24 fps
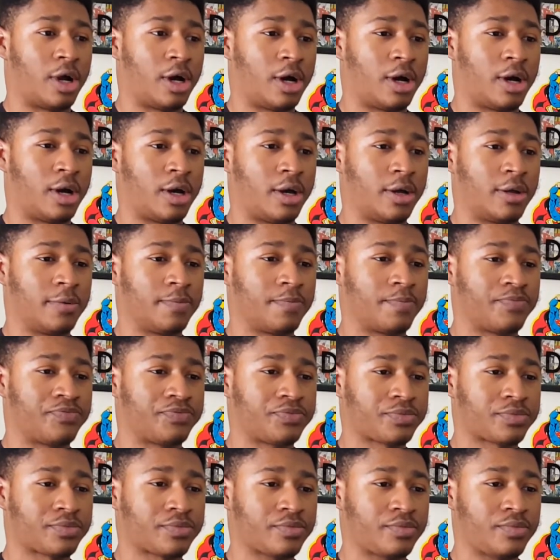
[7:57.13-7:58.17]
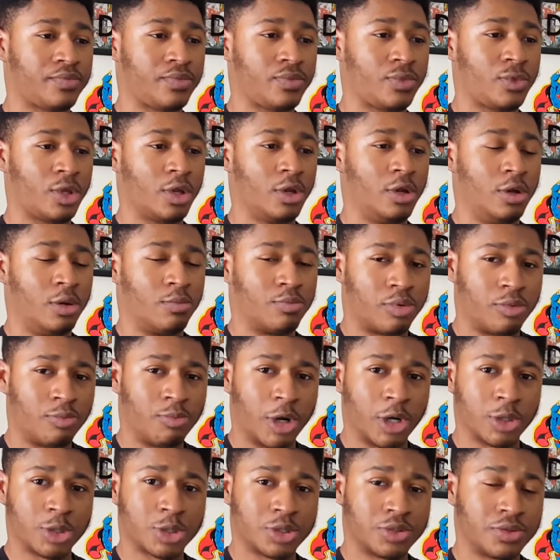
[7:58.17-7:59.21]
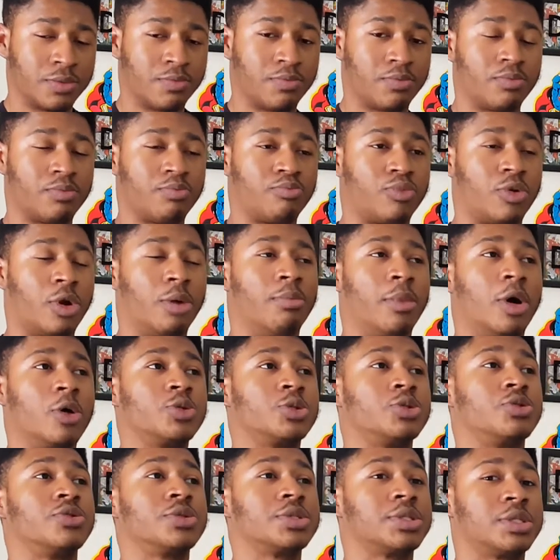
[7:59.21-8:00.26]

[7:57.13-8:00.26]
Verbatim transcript: uh, promotion promotional